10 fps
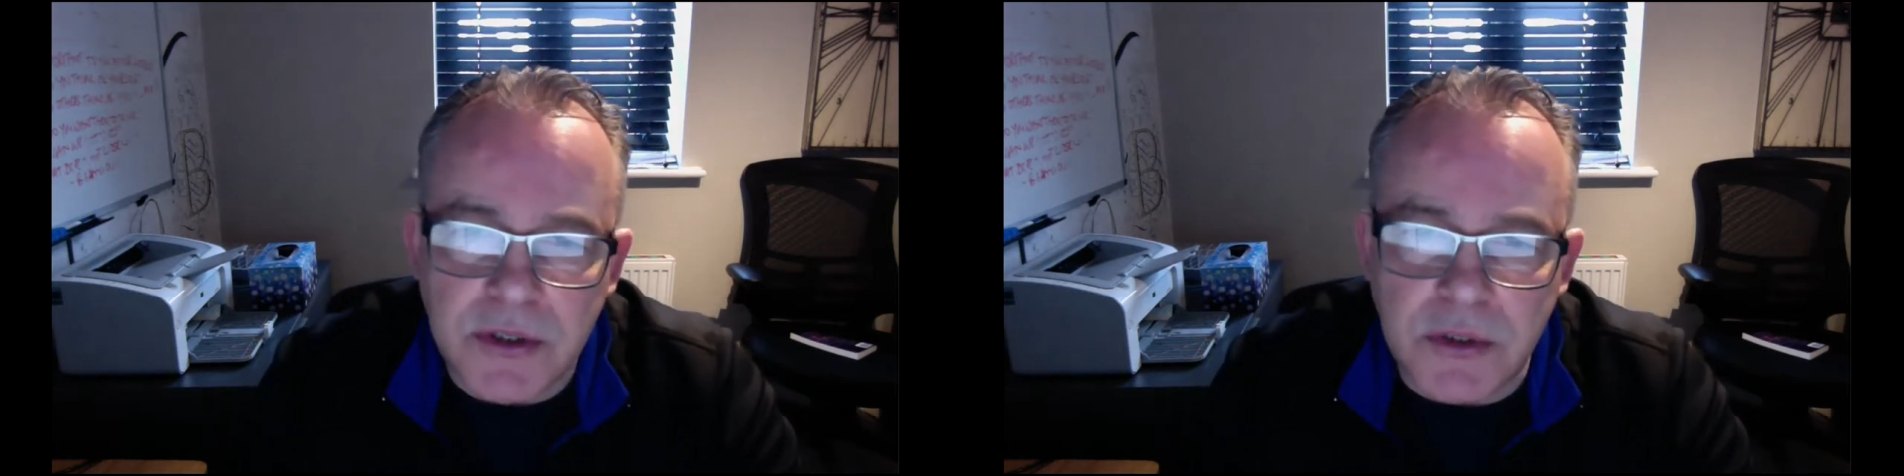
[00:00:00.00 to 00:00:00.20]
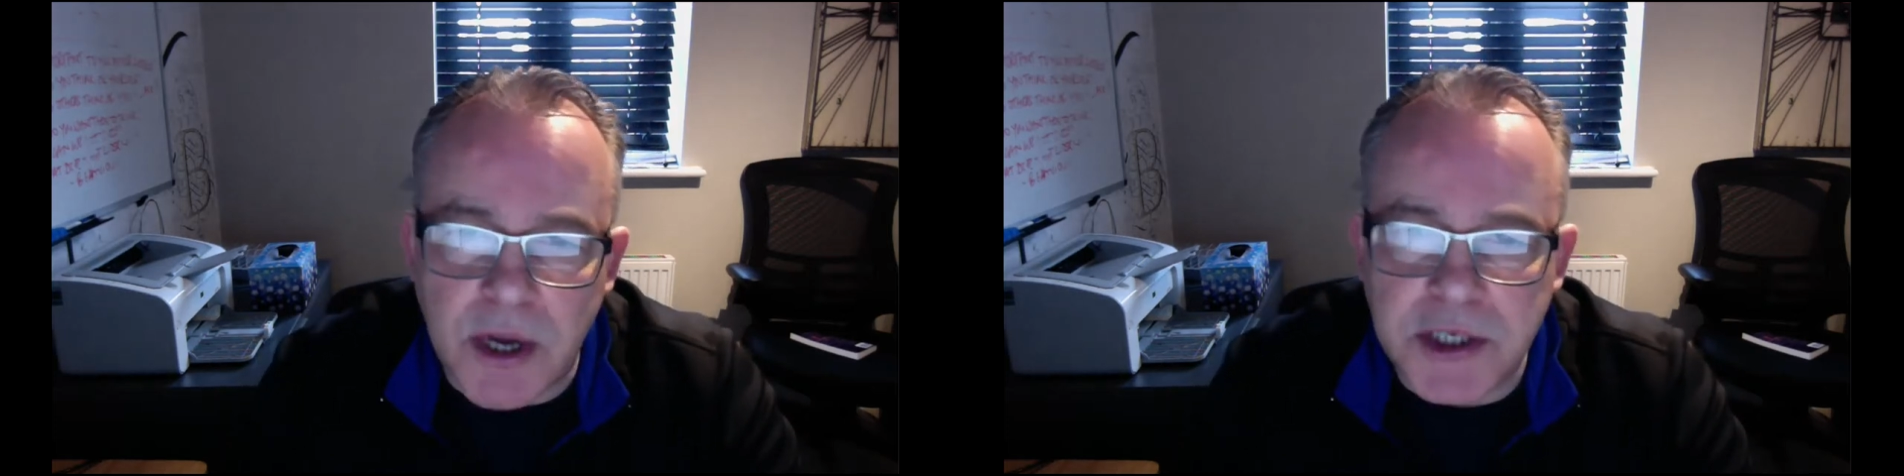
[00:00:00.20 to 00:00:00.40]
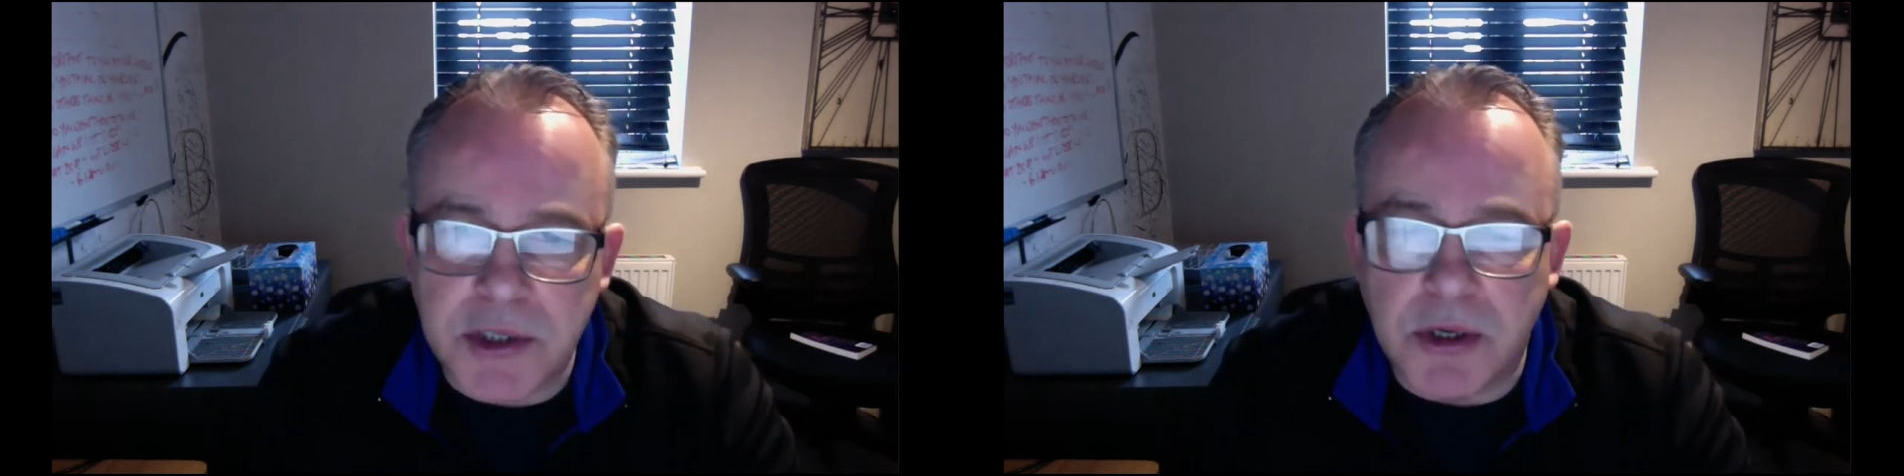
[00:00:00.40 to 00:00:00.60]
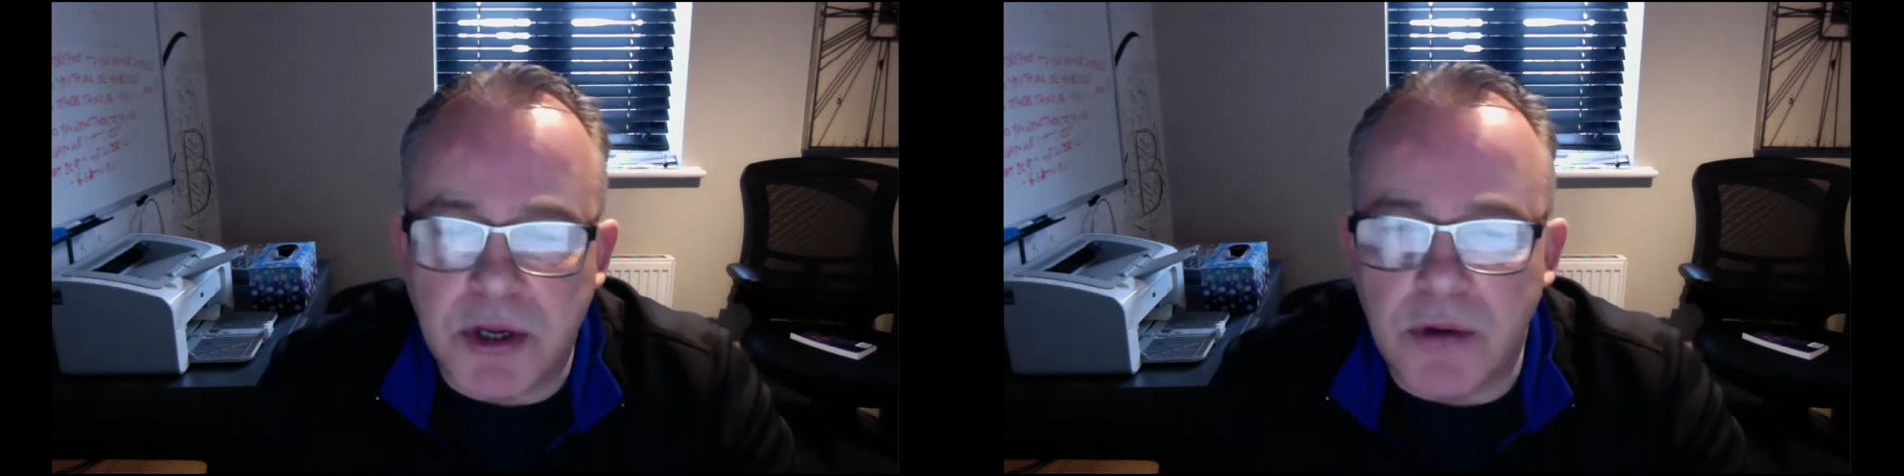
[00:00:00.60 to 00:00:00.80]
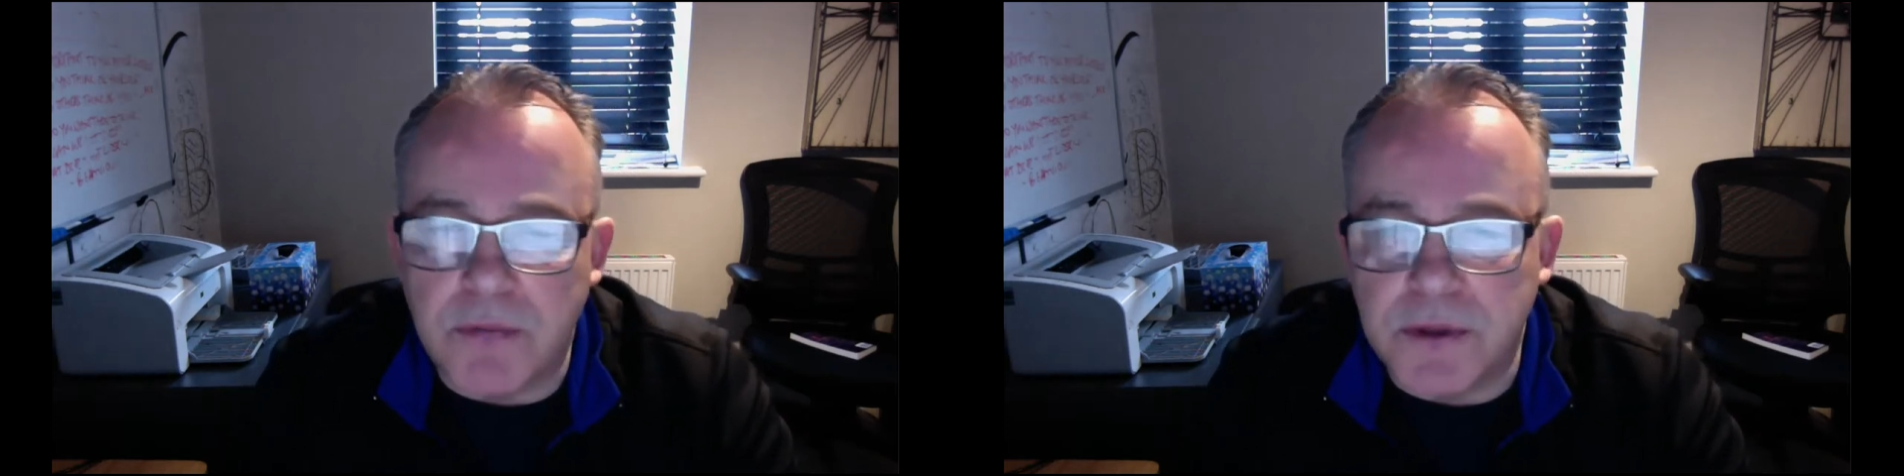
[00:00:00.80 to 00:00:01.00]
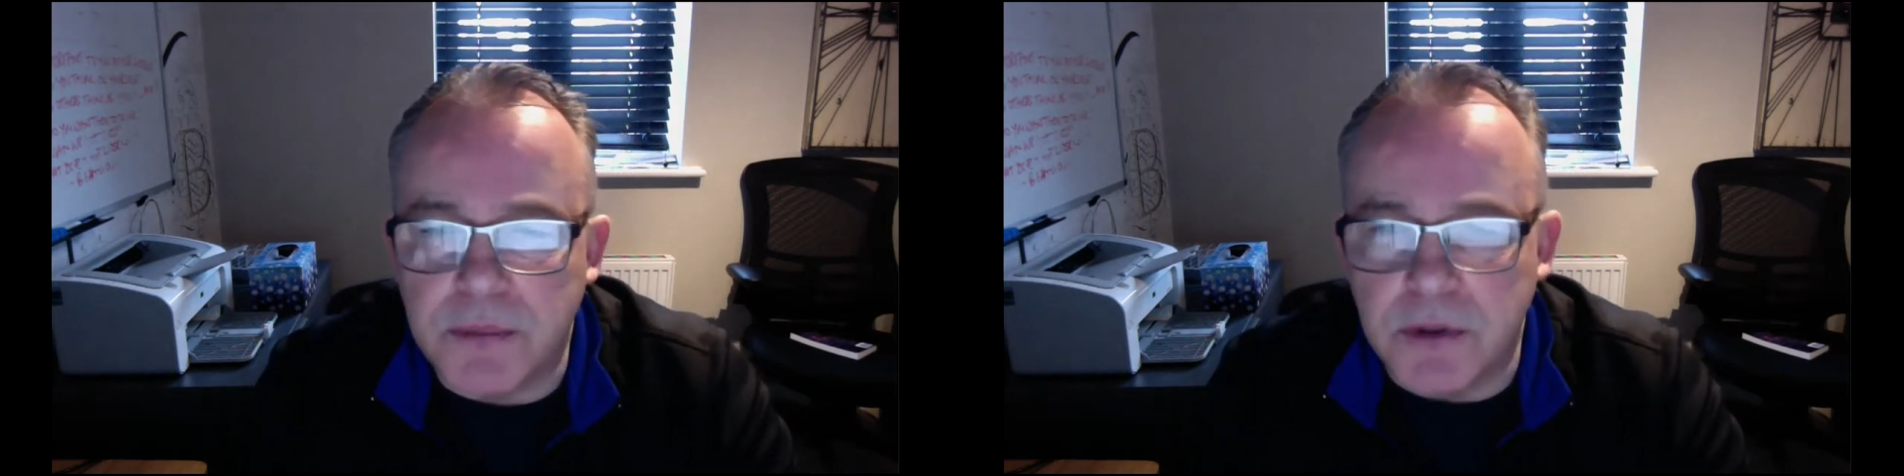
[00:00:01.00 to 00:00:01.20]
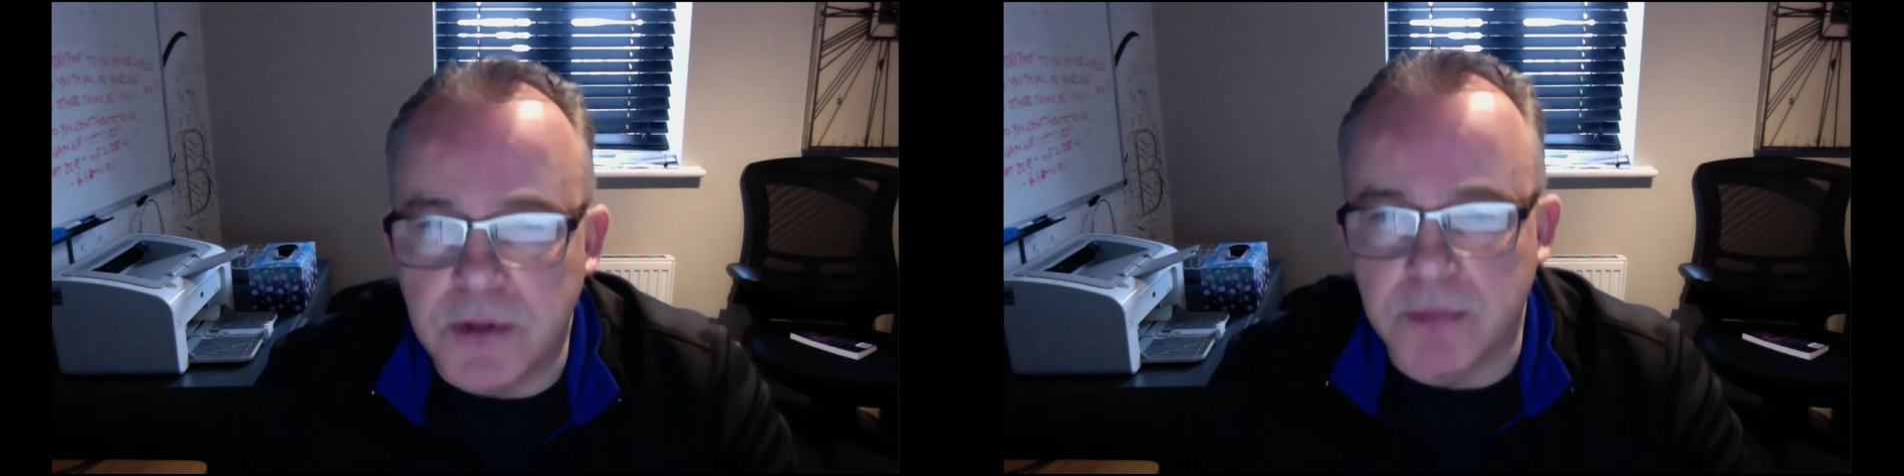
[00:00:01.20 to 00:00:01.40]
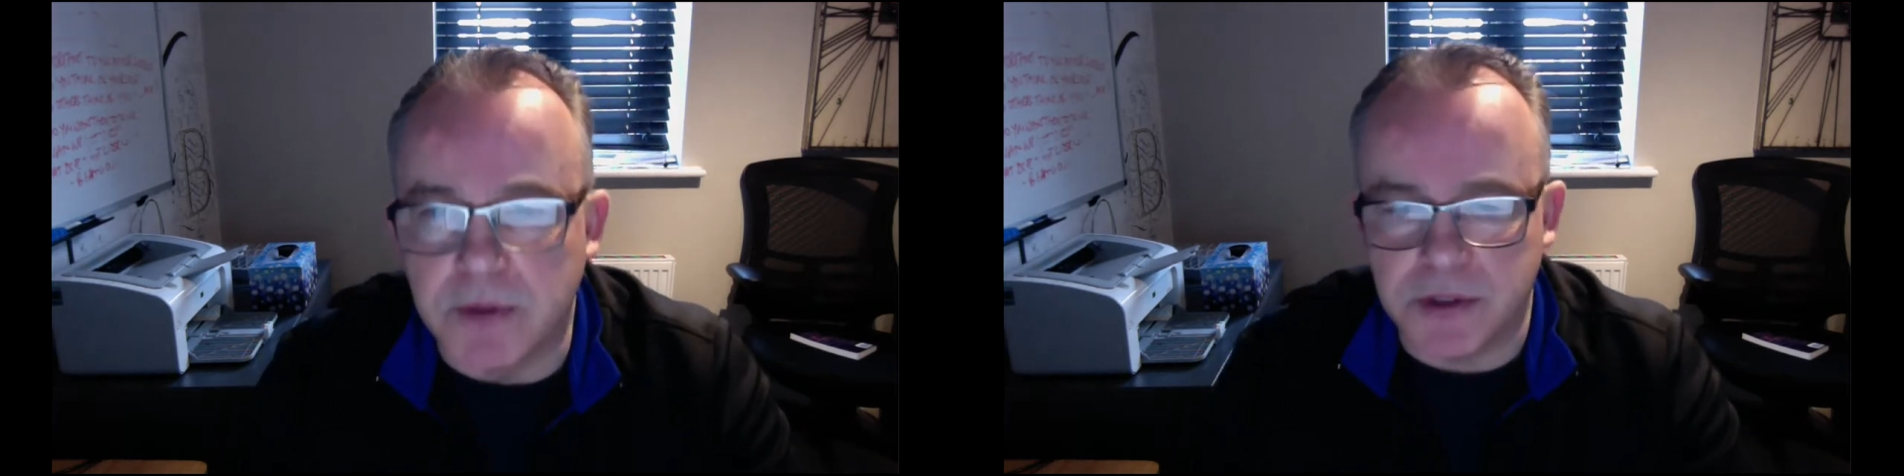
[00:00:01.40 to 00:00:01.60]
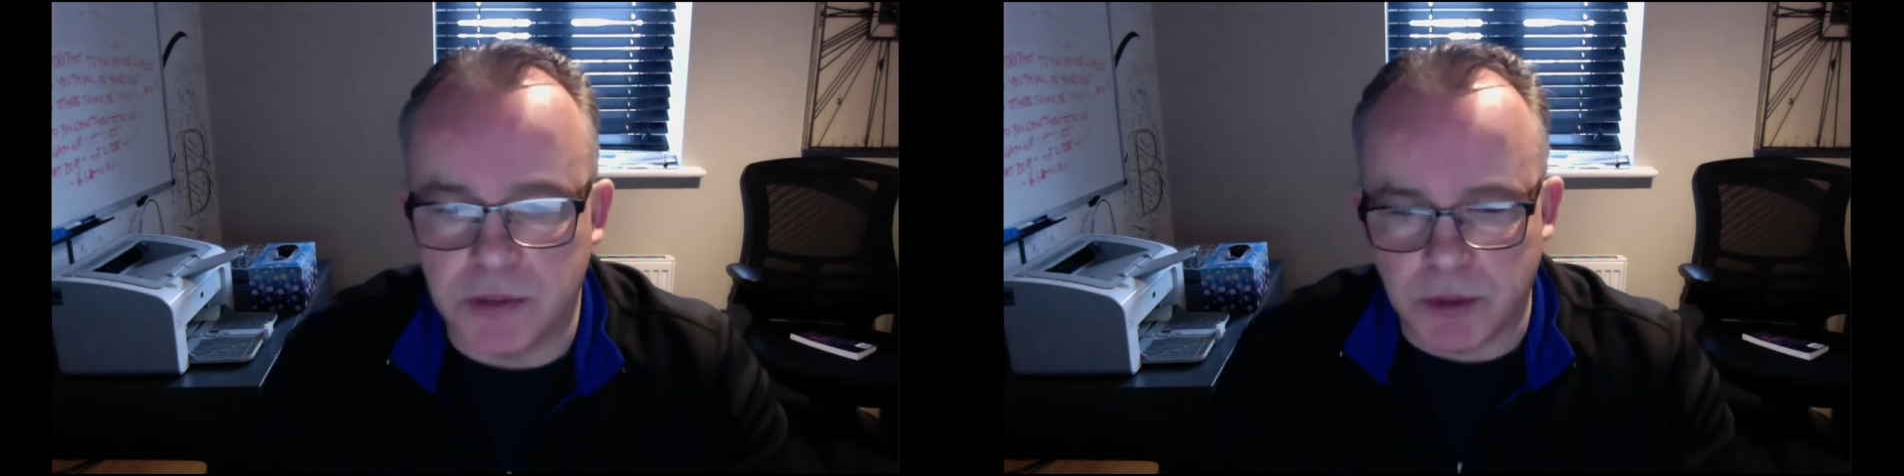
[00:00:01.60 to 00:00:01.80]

to ask you to account for your movements.